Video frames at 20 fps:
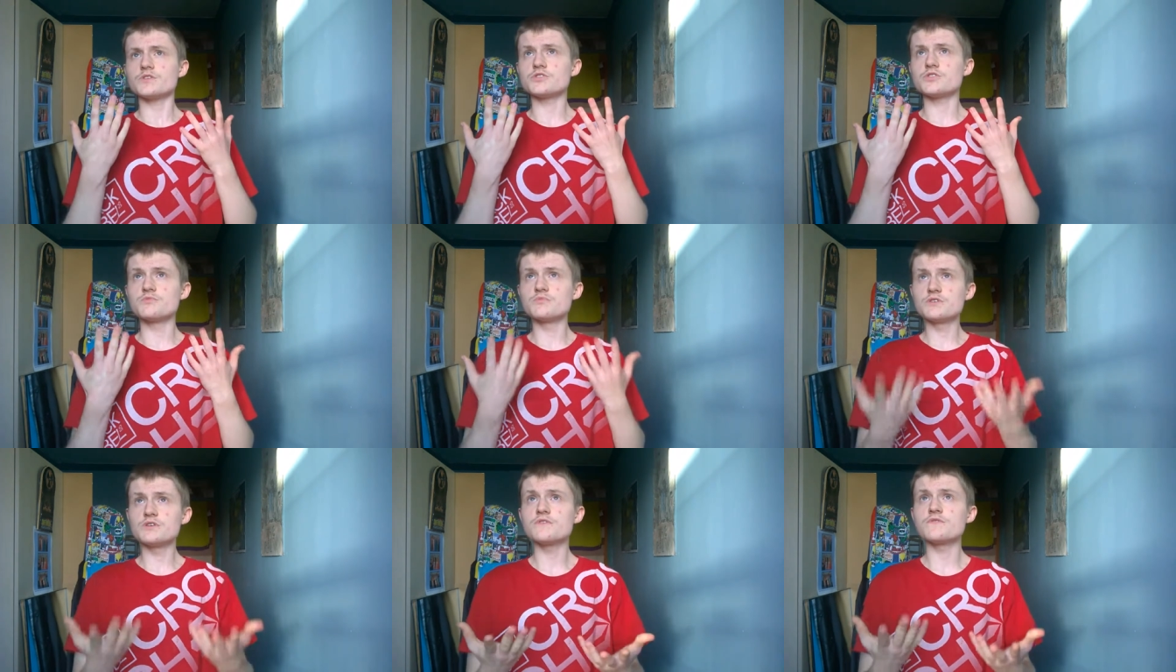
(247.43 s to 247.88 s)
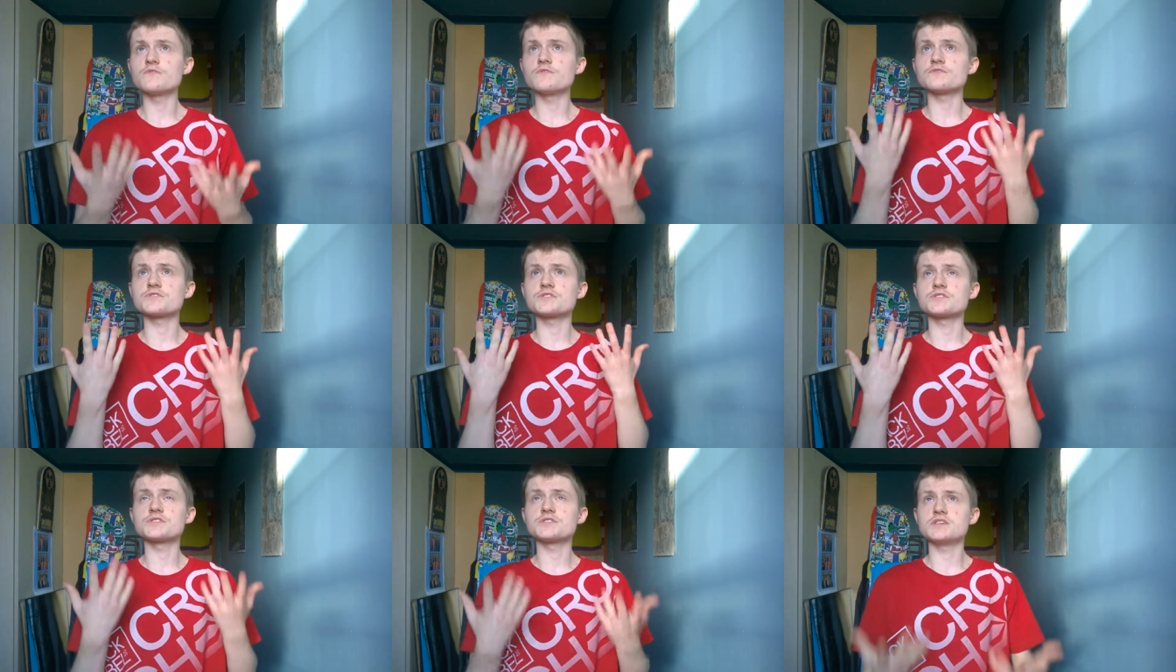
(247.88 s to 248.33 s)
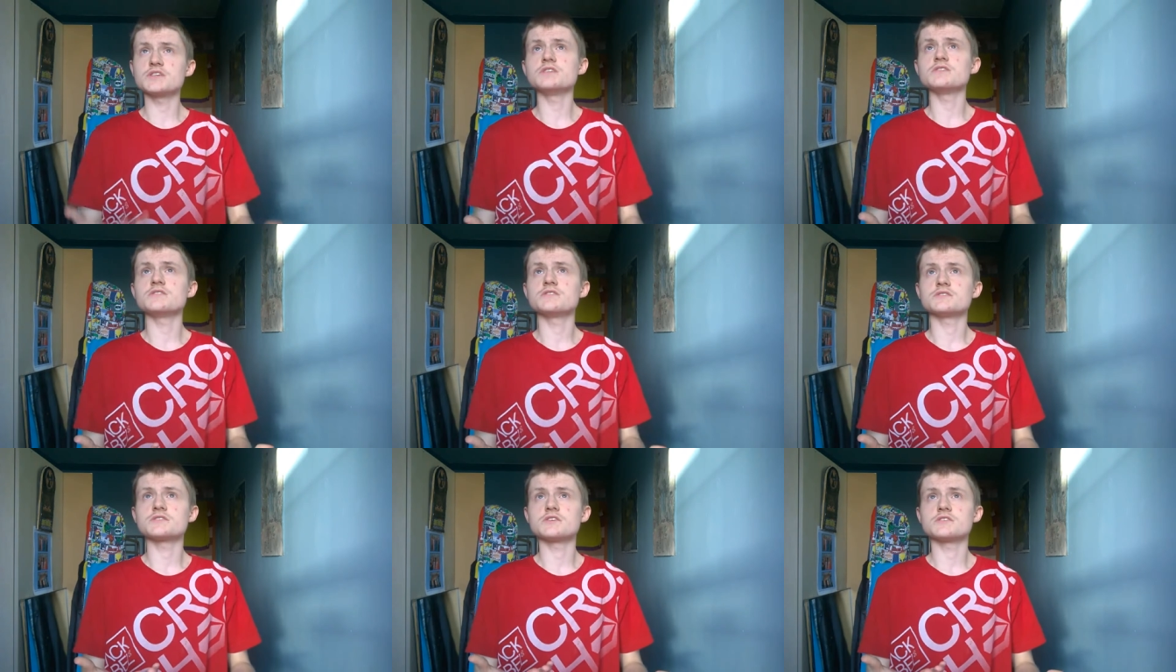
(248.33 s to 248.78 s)
you may have not
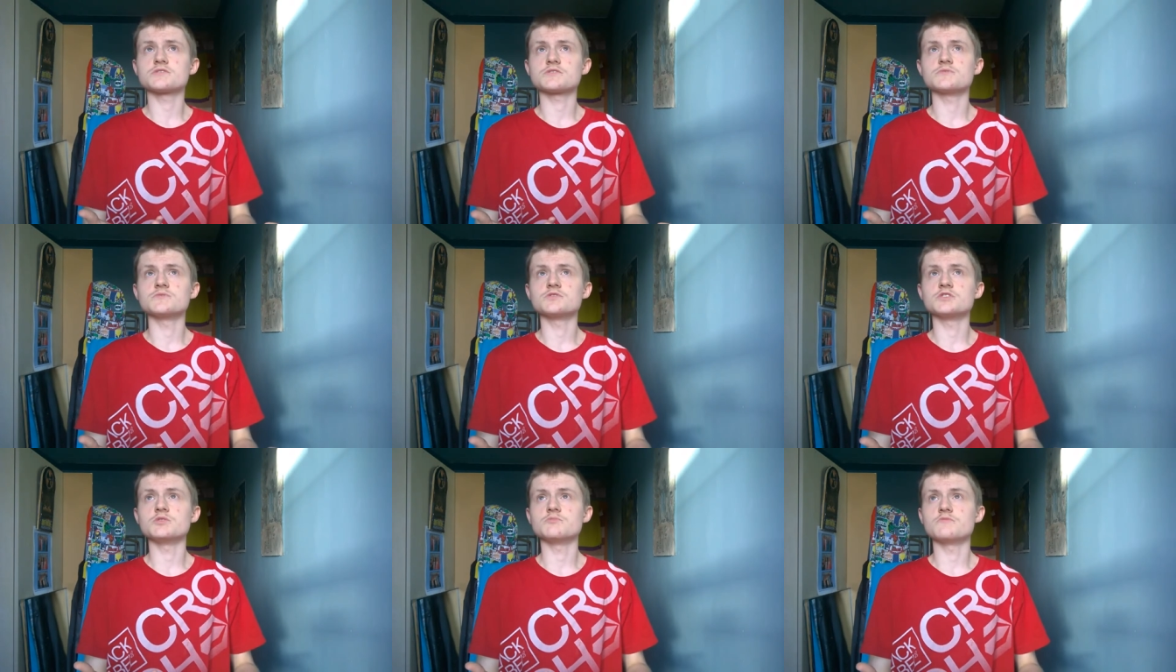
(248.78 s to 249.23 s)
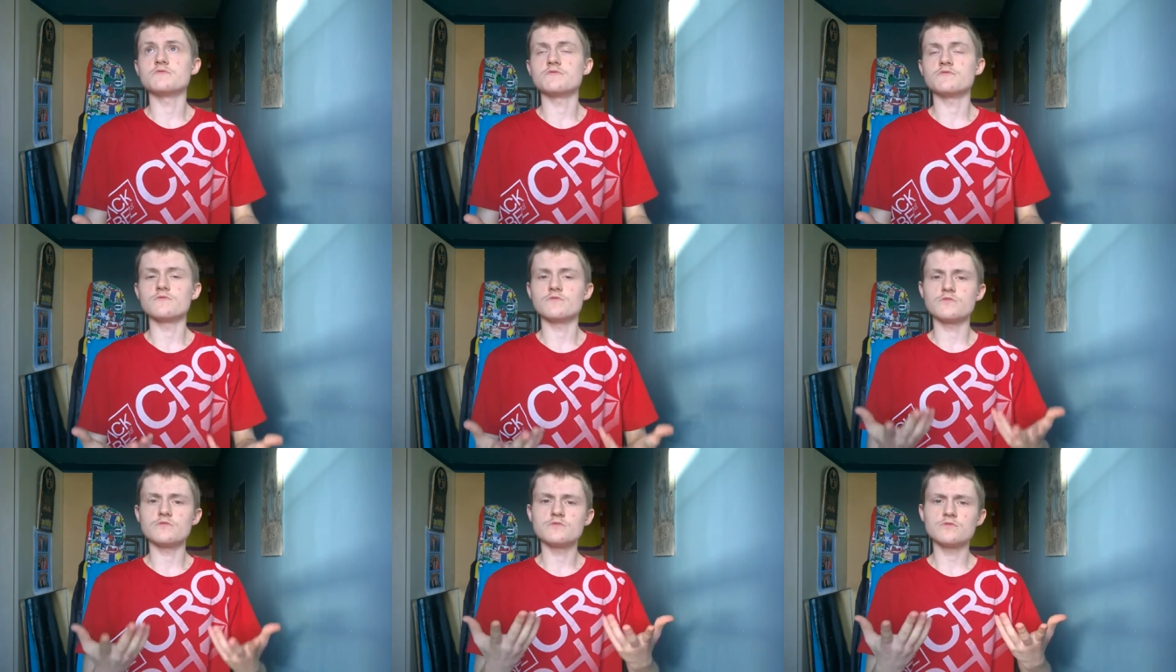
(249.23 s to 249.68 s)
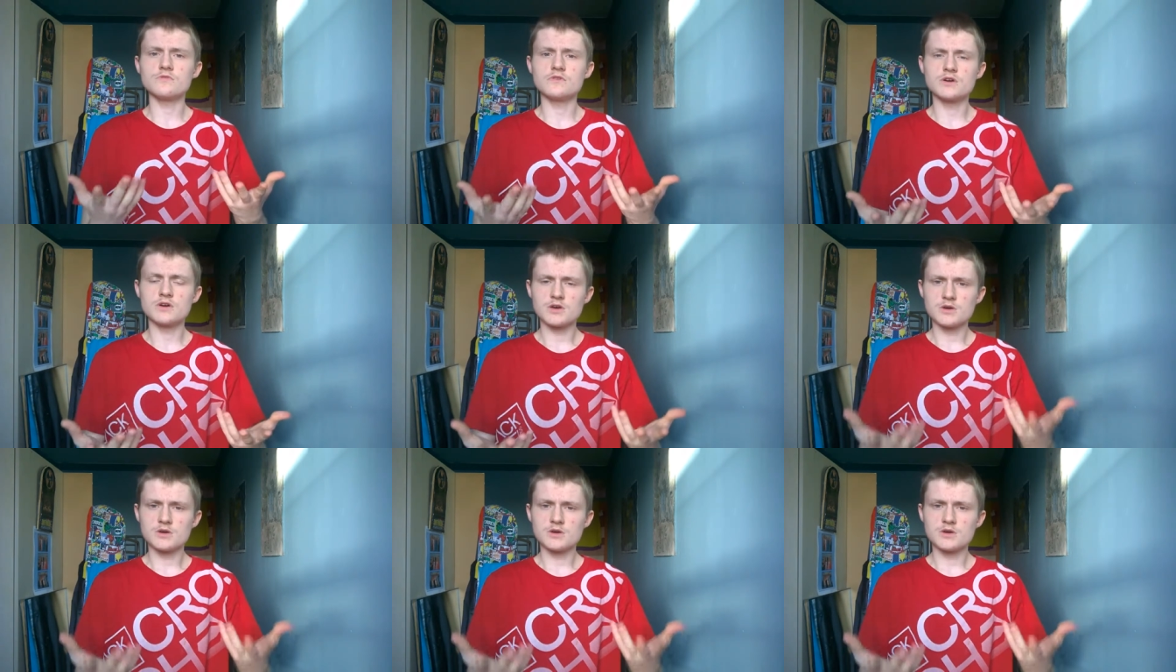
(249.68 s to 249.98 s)
seen this SMG before,